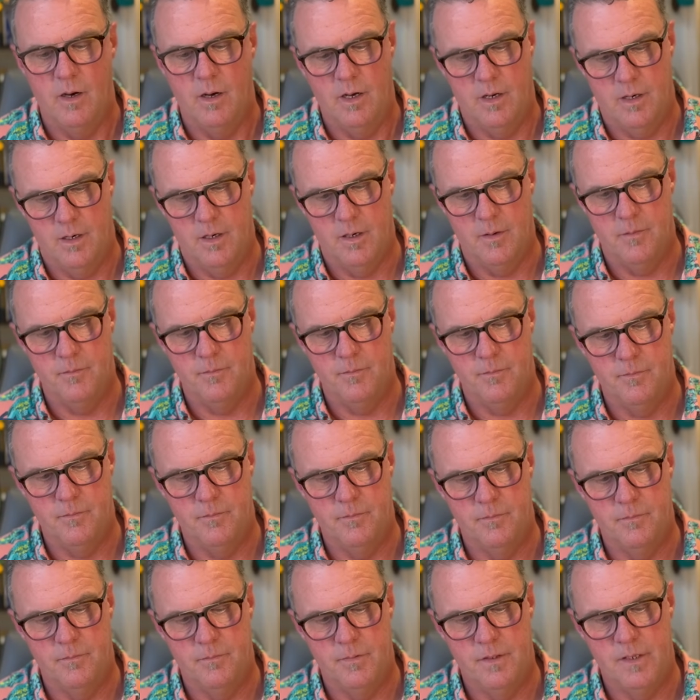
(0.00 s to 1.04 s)

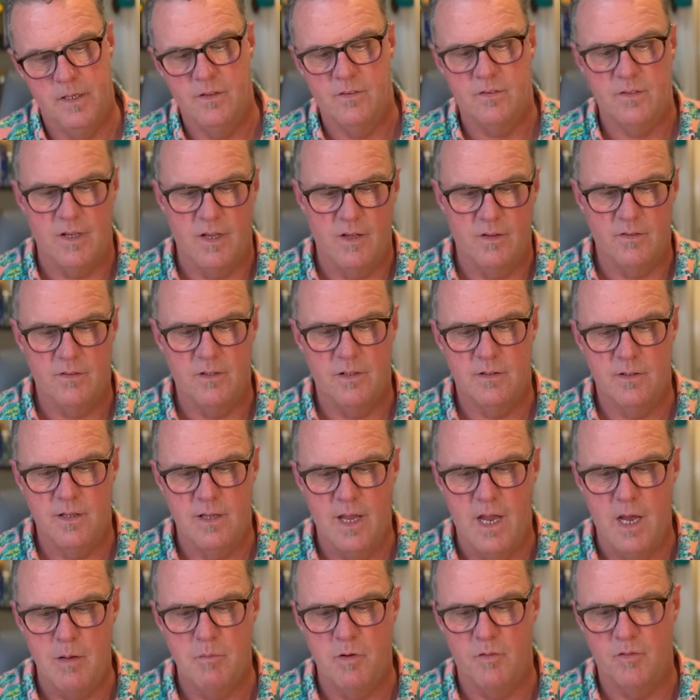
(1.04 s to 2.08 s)
Um, he says that the
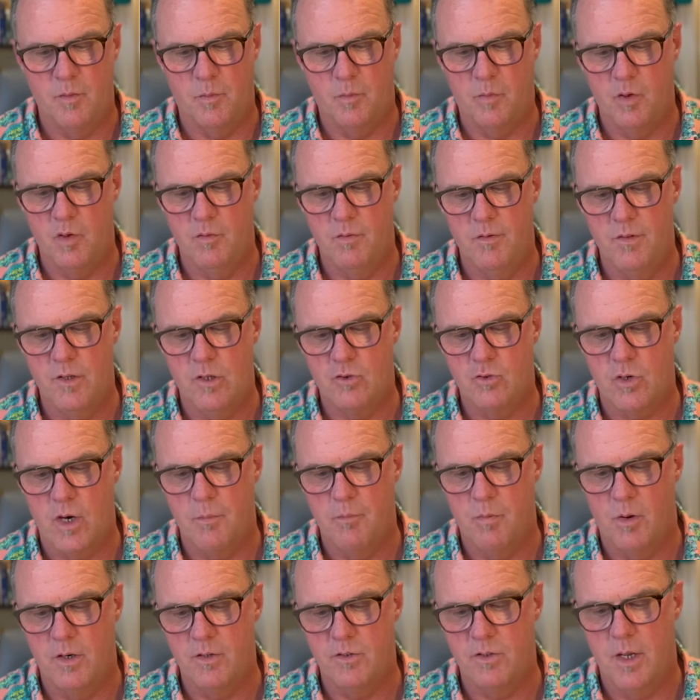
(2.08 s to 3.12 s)
aim of approving the
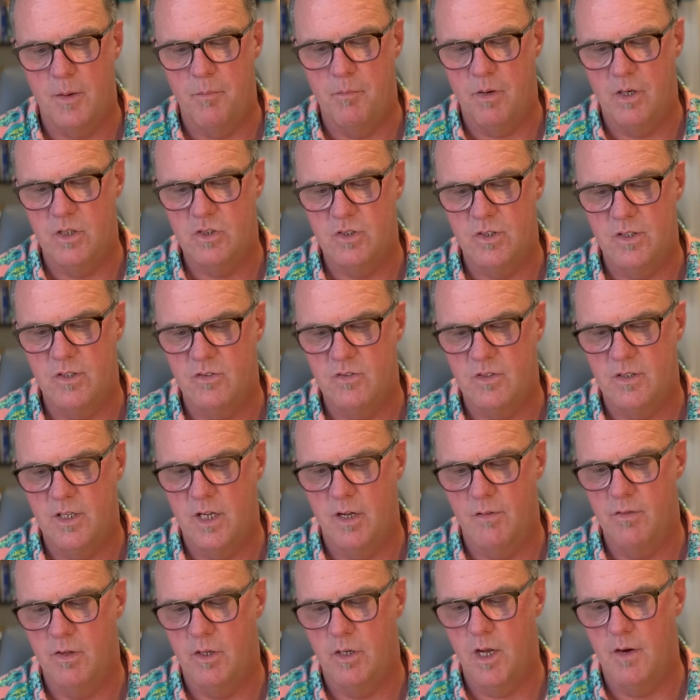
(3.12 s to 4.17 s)
tripartite budget is to
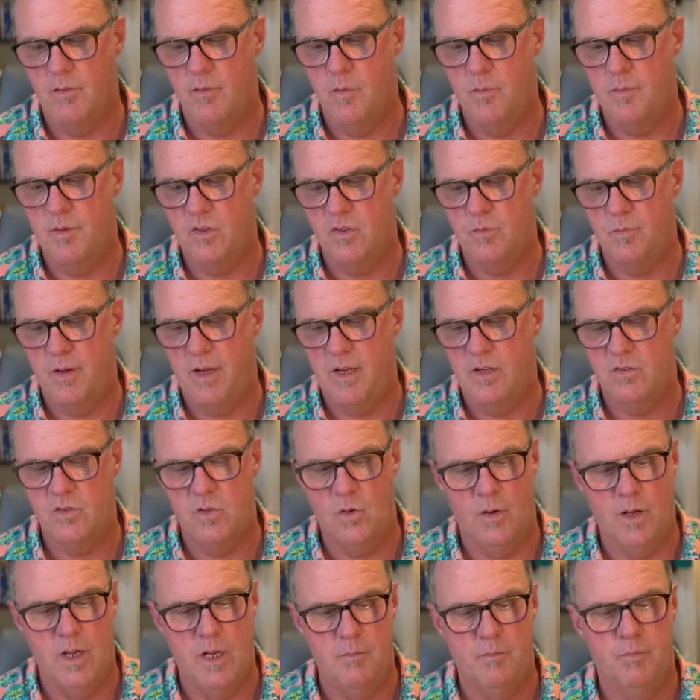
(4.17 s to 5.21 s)
give the government space
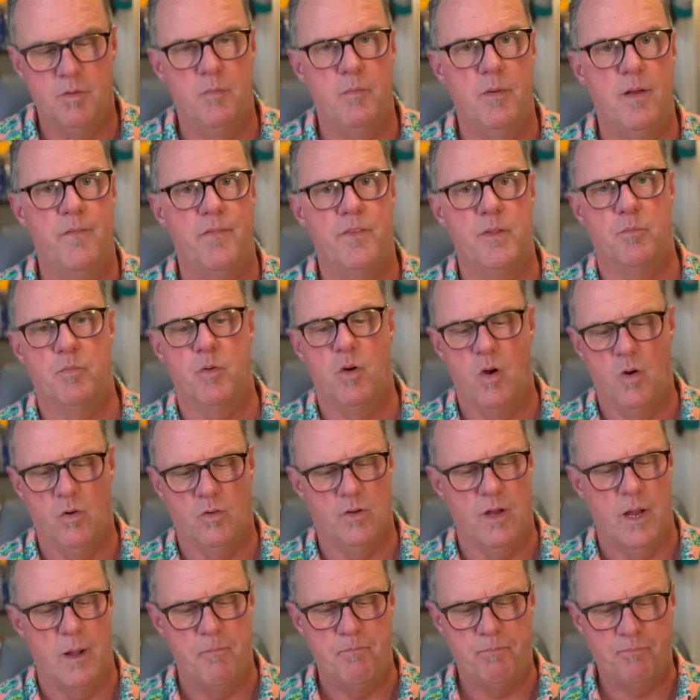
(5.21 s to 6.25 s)
to implement the
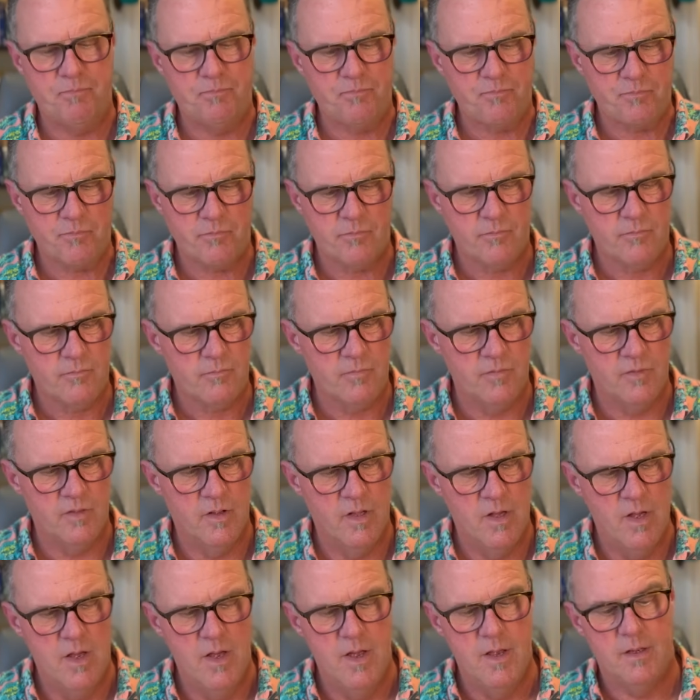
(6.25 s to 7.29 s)
program.
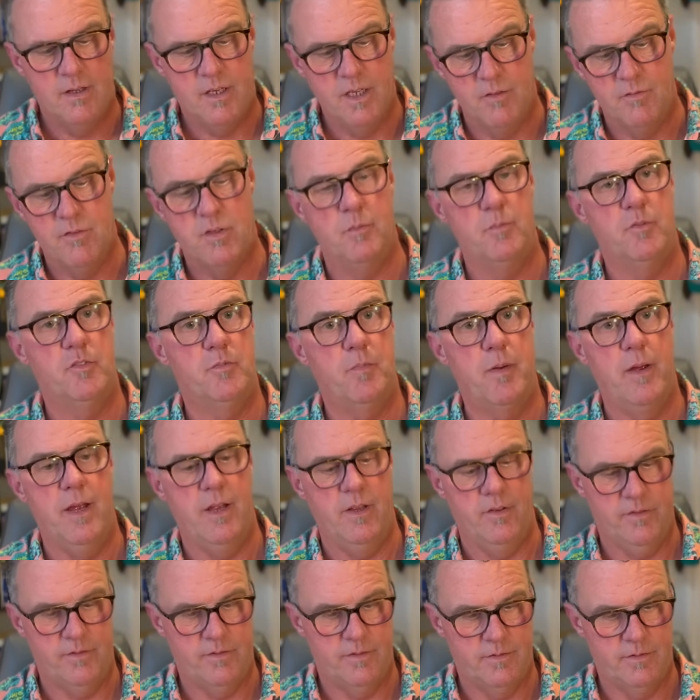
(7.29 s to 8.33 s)
Give them
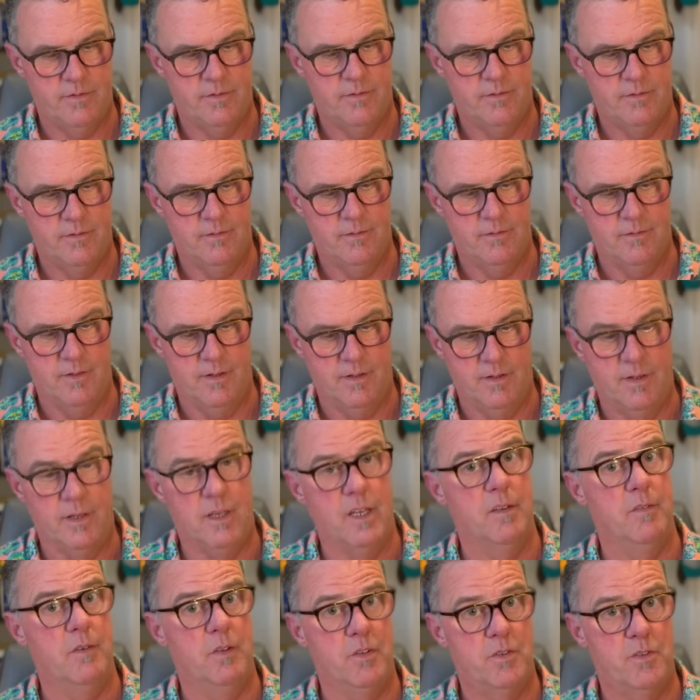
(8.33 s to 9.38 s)
space,
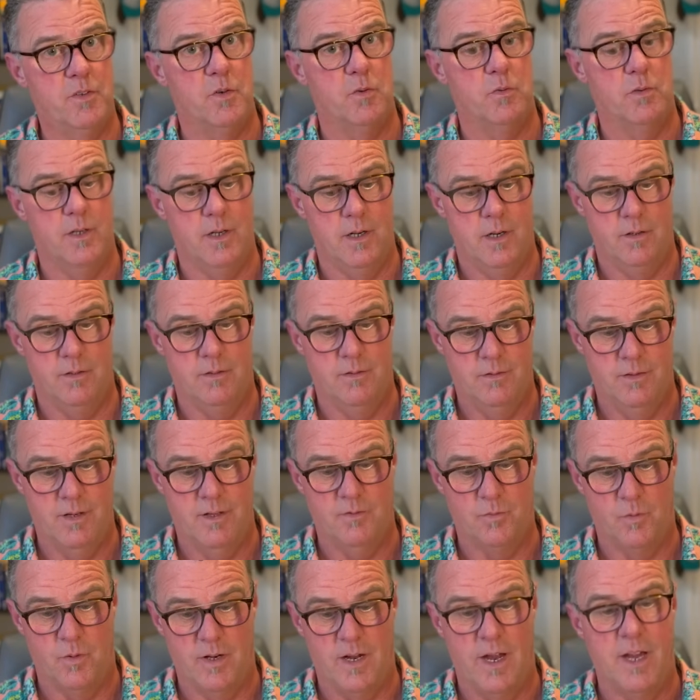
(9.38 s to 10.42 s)
give us the rear,
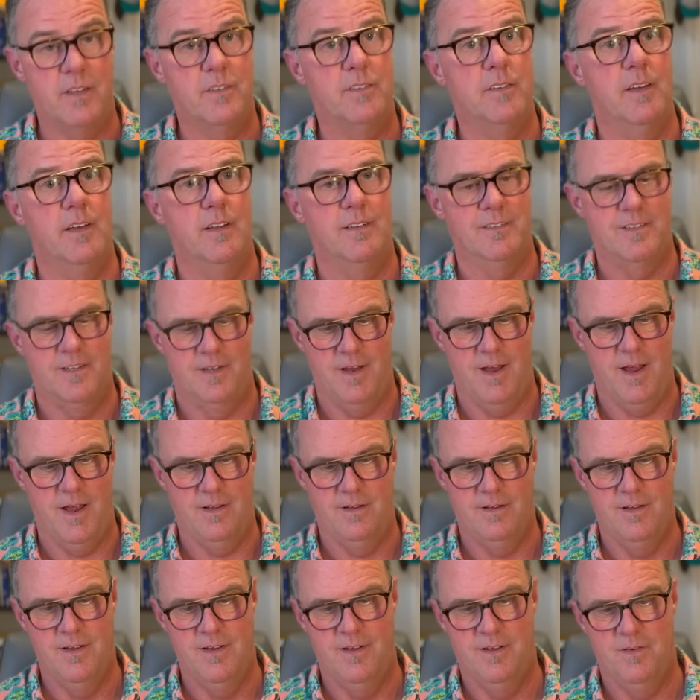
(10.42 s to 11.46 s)
is what I said today,
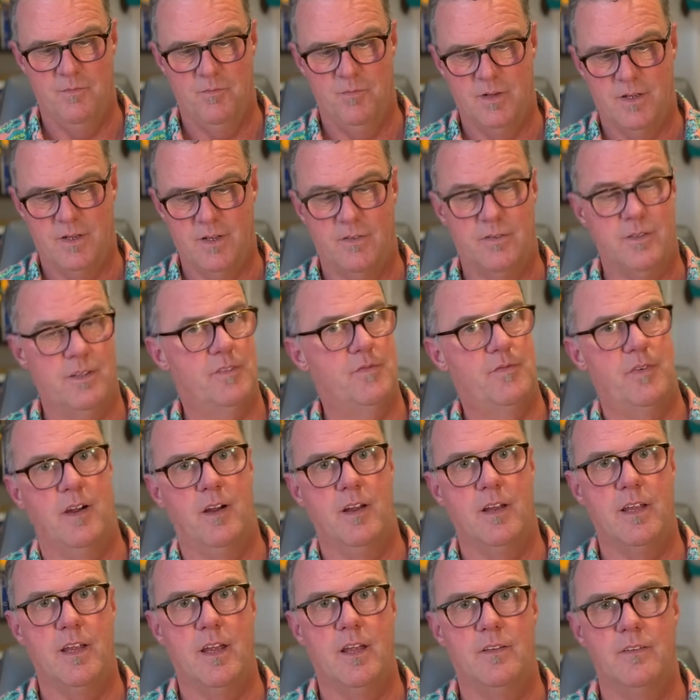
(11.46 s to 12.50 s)
because it's
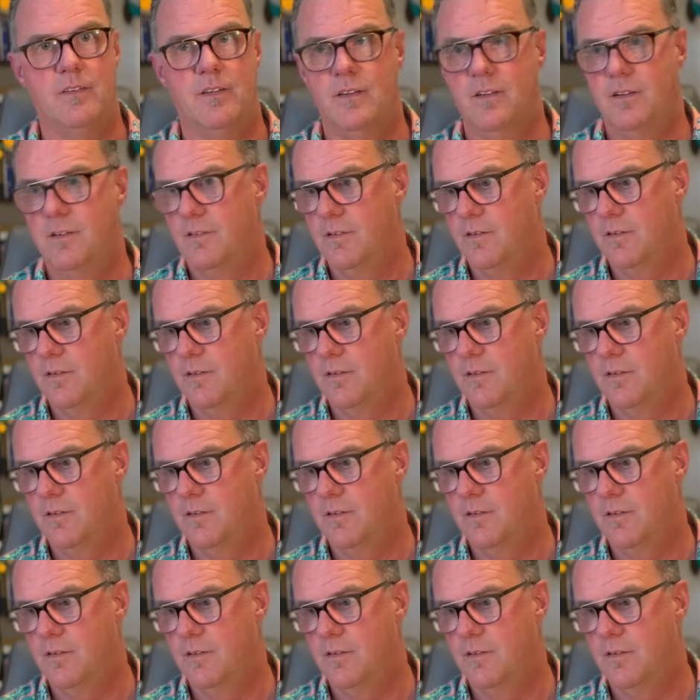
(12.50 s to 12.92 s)
fairly easy.